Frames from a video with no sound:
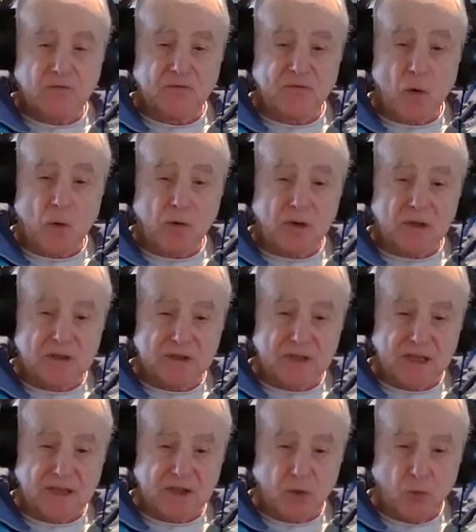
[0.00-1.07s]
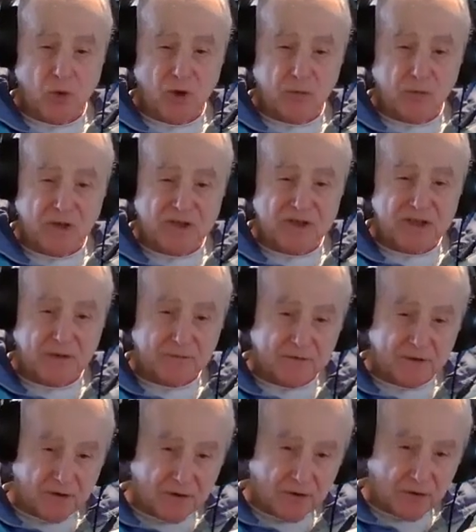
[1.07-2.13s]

focused as the one we shifted